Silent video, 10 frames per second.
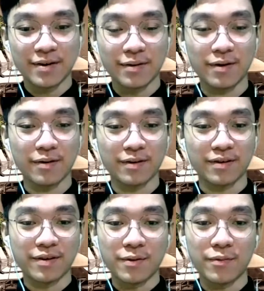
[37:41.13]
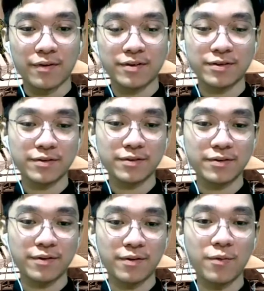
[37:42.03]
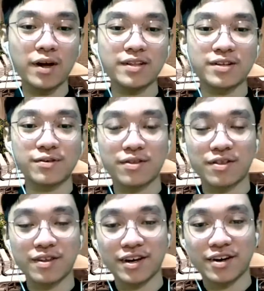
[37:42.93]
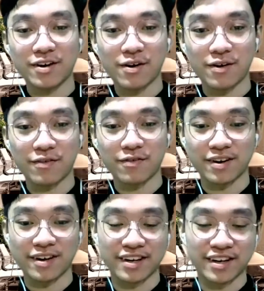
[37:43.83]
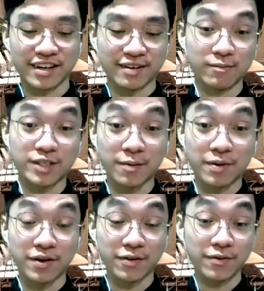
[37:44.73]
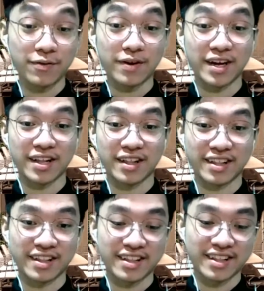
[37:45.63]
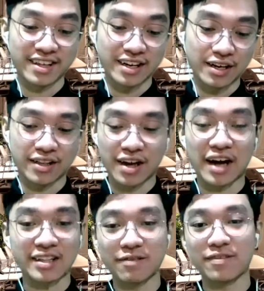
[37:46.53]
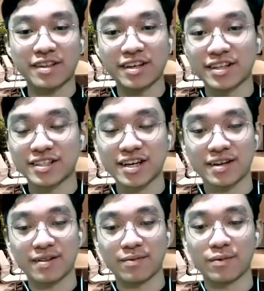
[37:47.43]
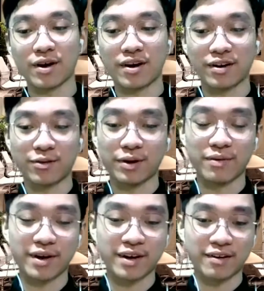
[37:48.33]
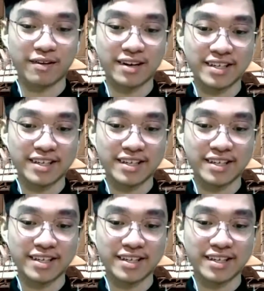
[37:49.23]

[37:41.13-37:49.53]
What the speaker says: Oh, so what do you think of JPO and the activities that we are doing right now?